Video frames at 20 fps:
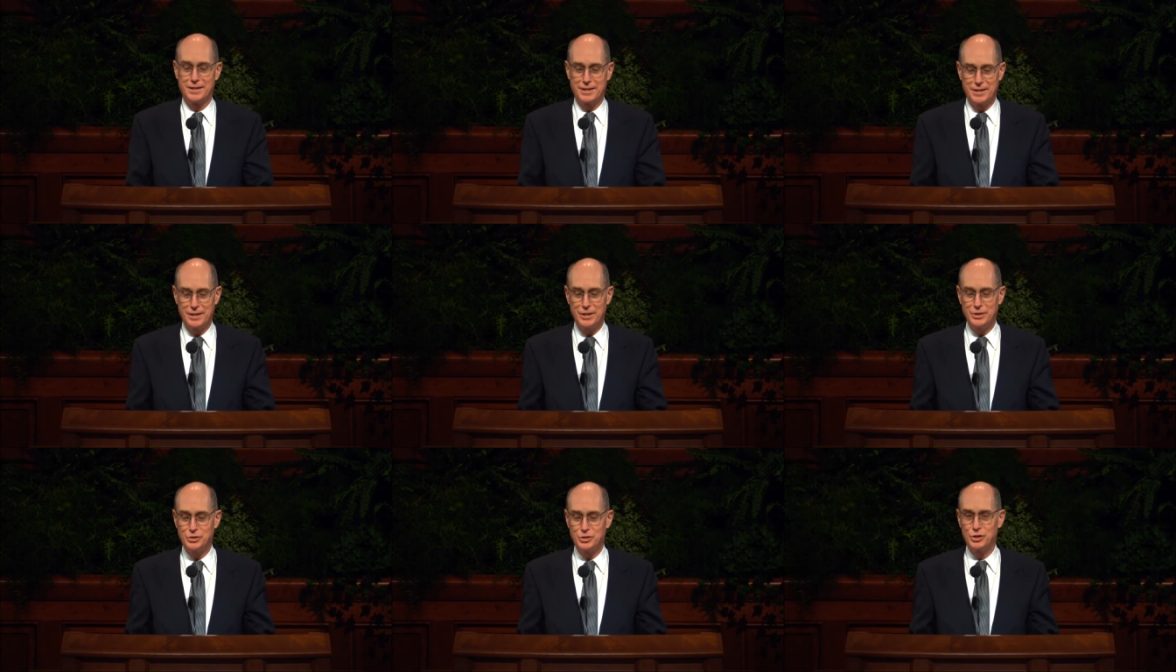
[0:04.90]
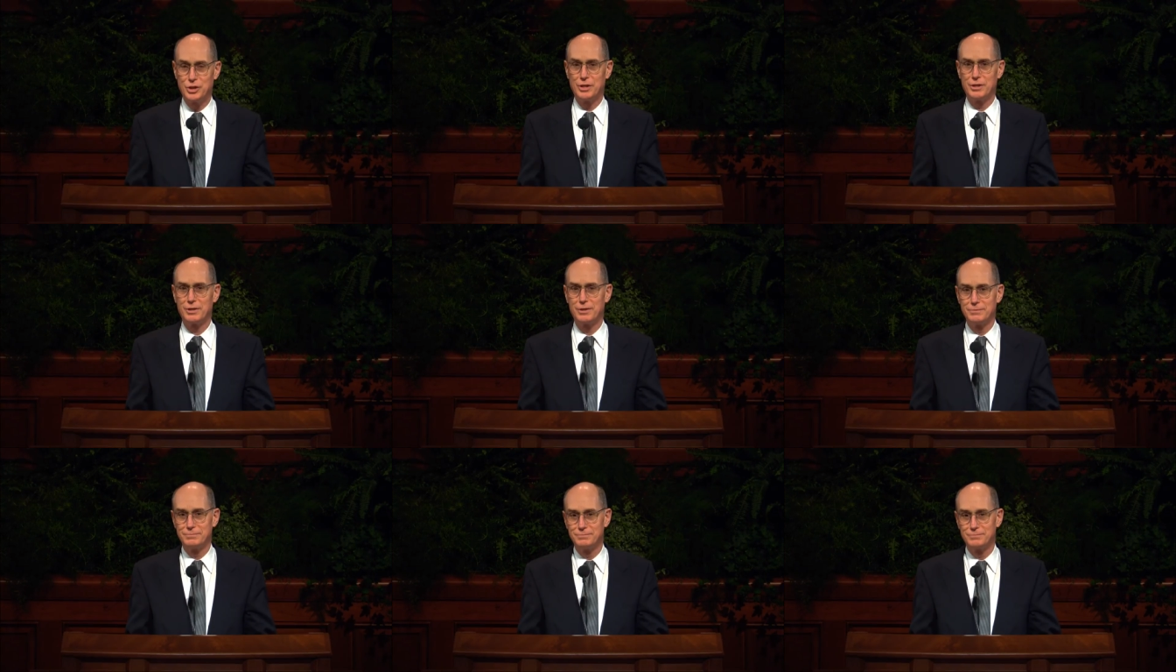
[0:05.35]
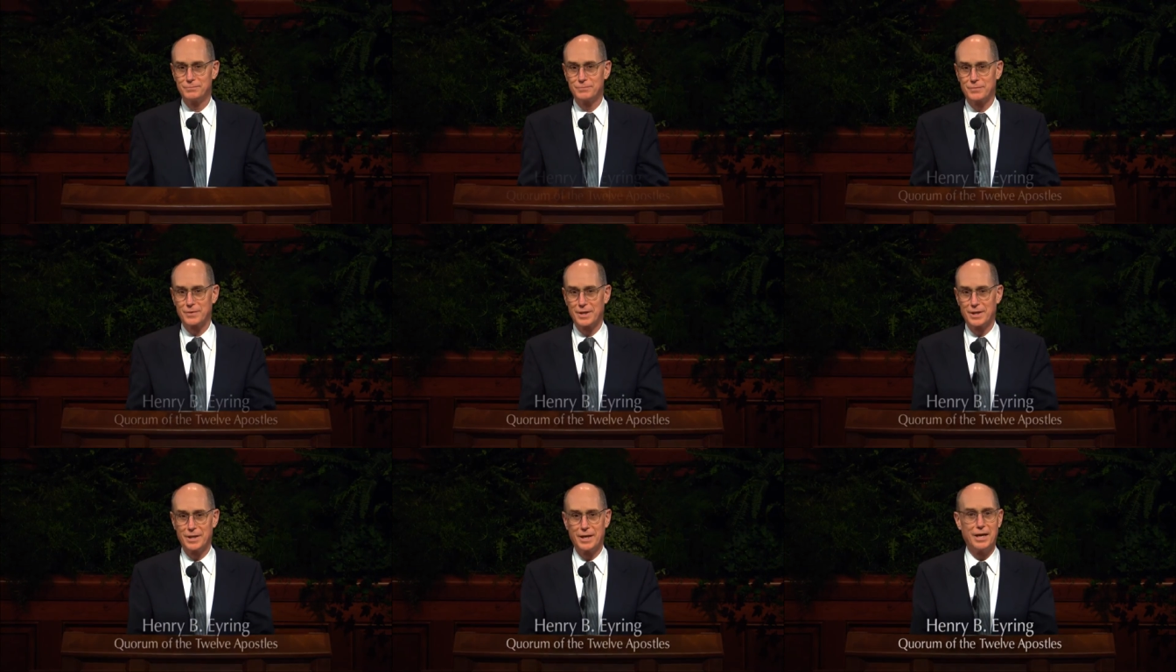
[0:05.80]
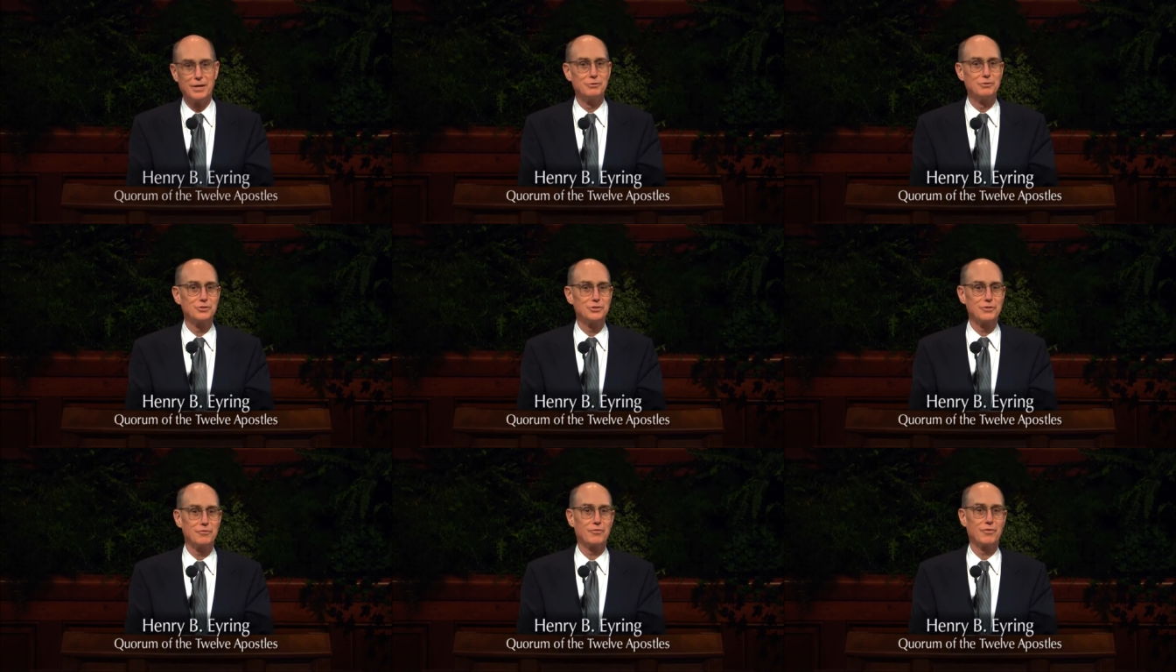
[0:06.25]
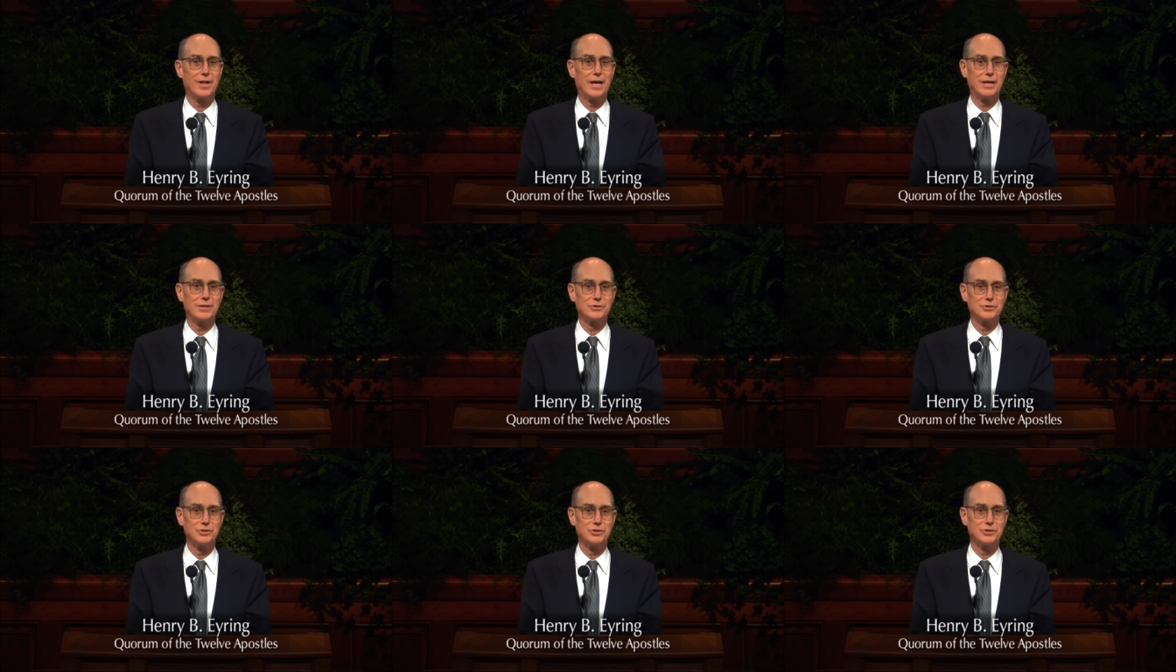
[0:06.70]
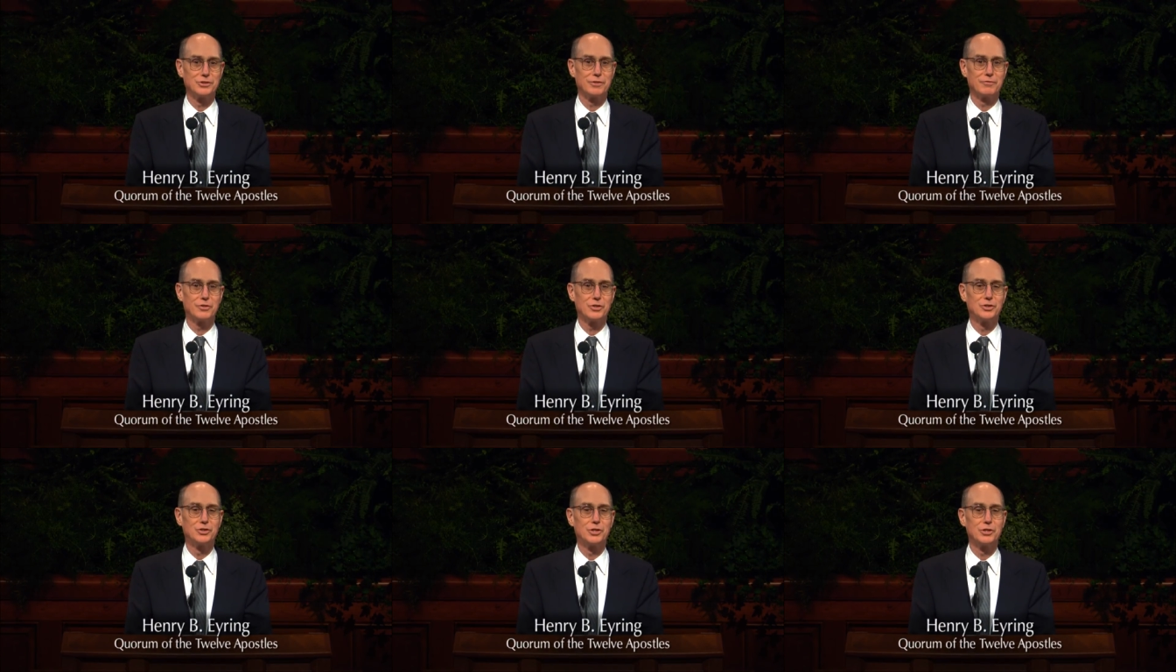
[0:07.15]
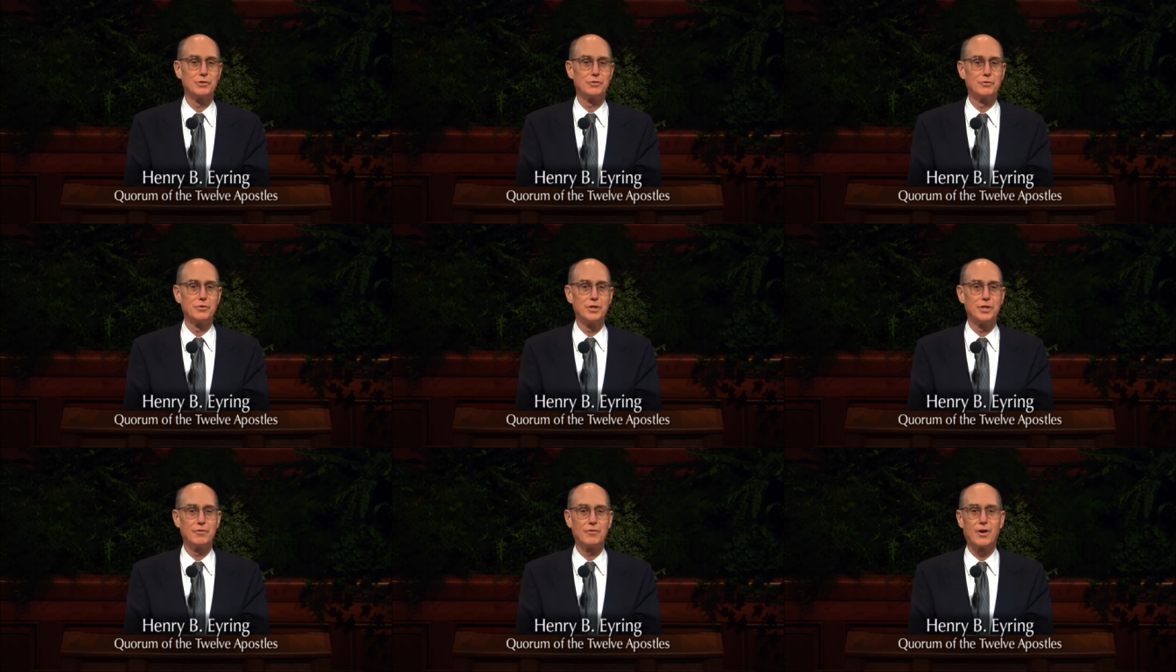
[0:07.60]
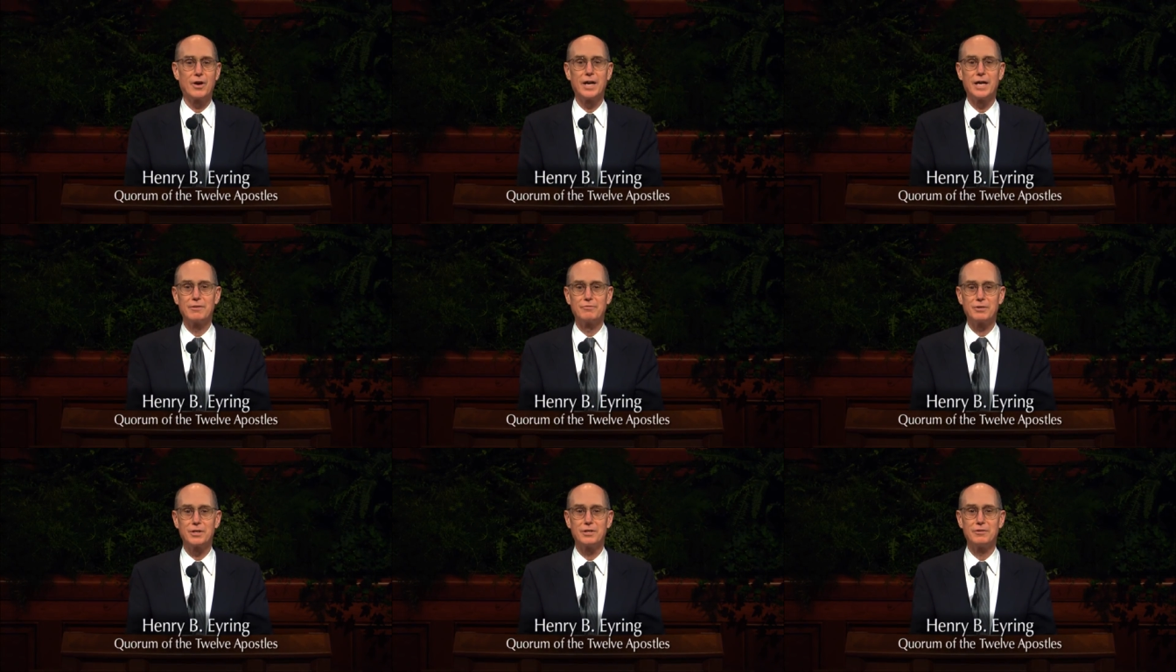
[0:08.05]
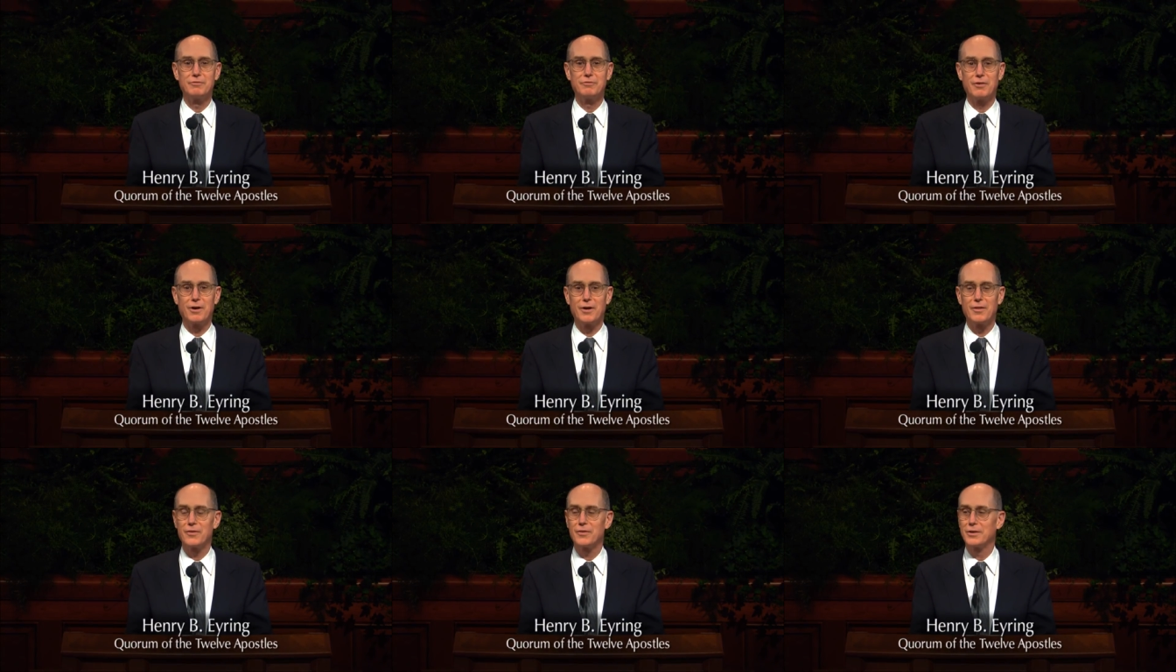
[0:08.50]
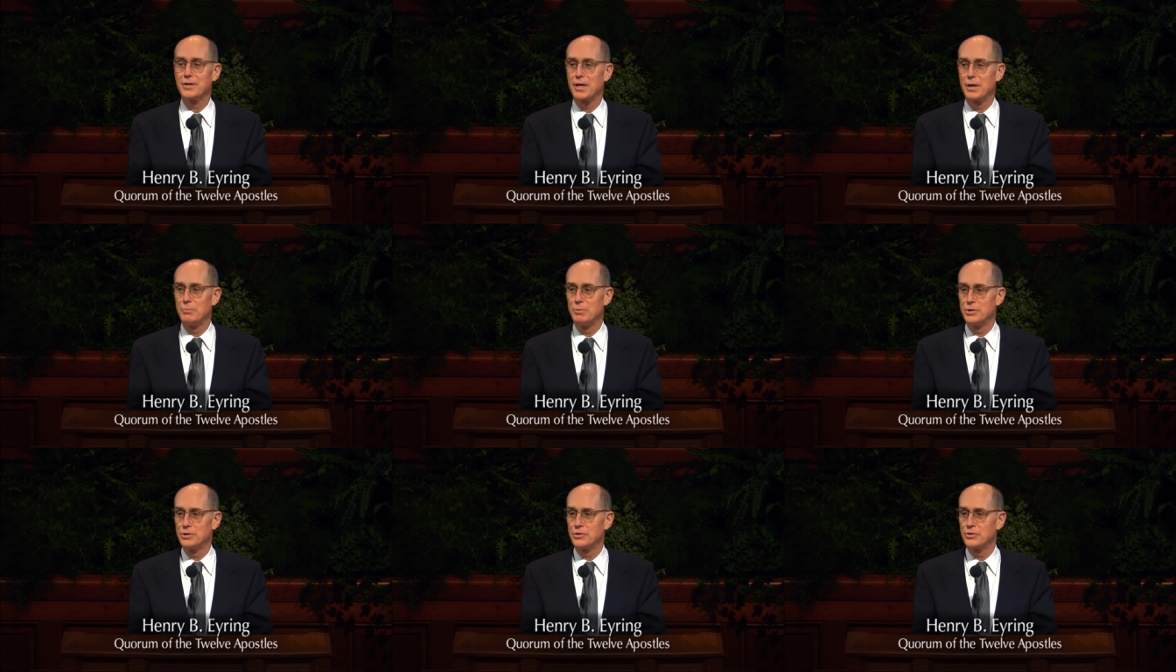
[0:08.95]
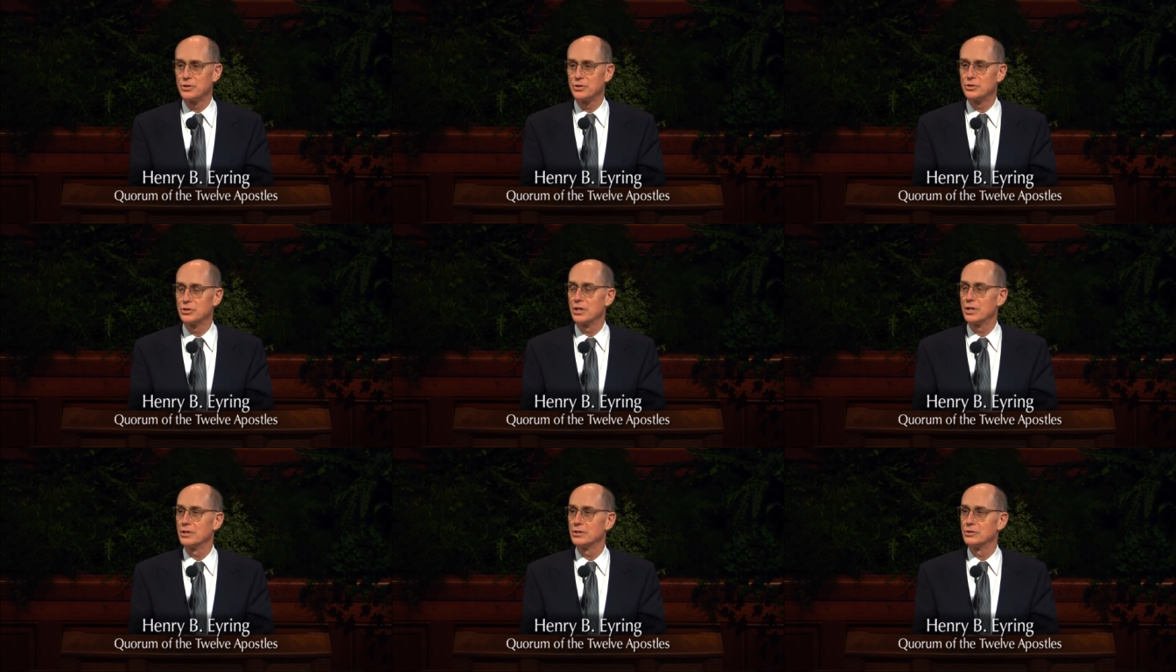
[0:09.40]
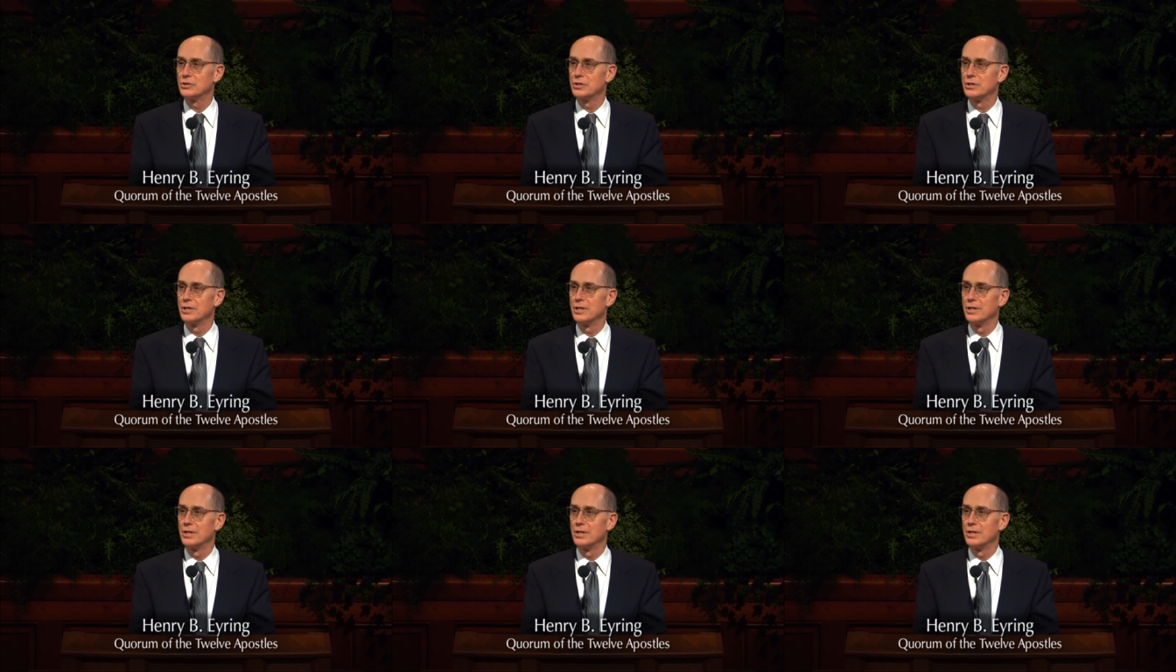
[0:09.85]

Each year, hundreds of thousands of the children of our Heavenly Father come into the Church